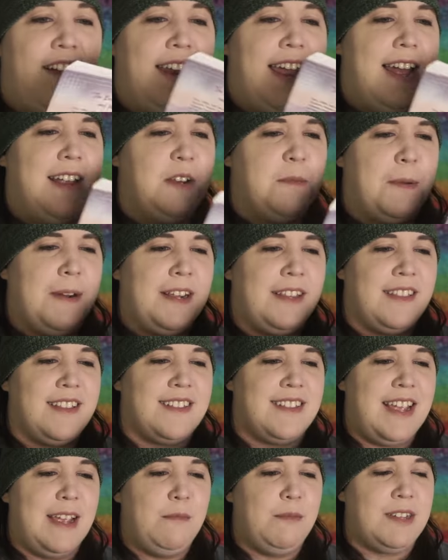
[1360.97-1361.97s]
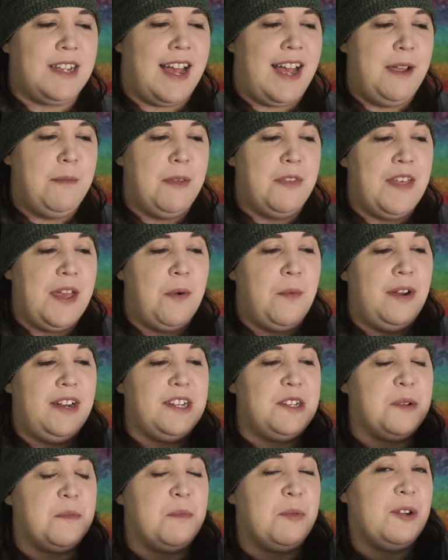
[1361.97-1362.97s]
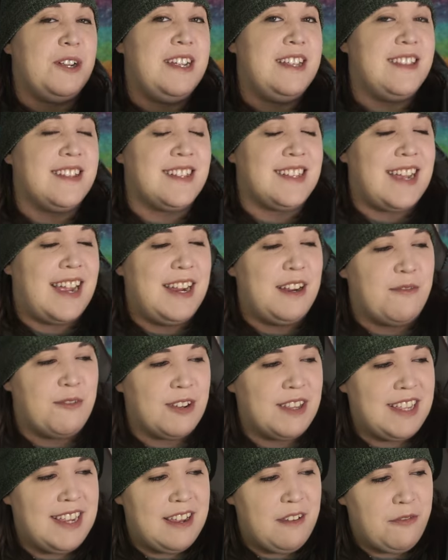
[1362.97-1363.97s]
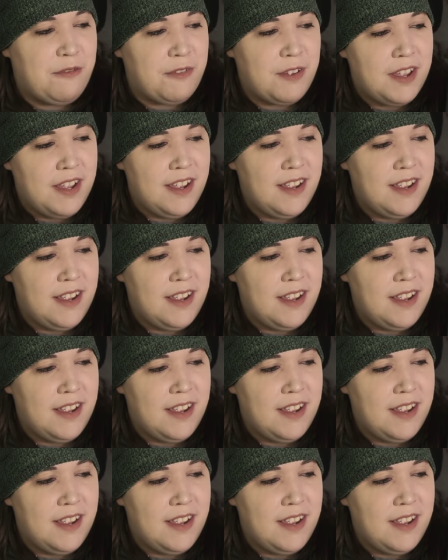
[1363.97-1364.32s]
end, but at the same time, they wanted to breathe a sigh of relief.